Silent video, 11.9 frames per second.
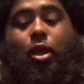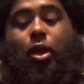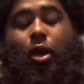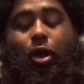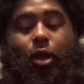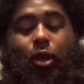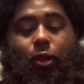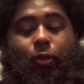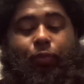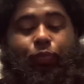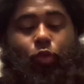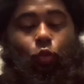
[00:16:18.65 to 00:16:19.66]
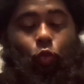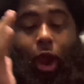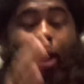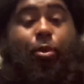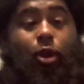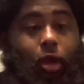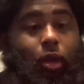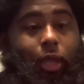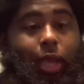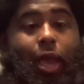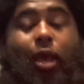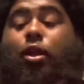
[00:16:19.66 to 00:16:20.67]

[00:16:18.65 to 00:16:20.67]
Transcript: where I'm currently at,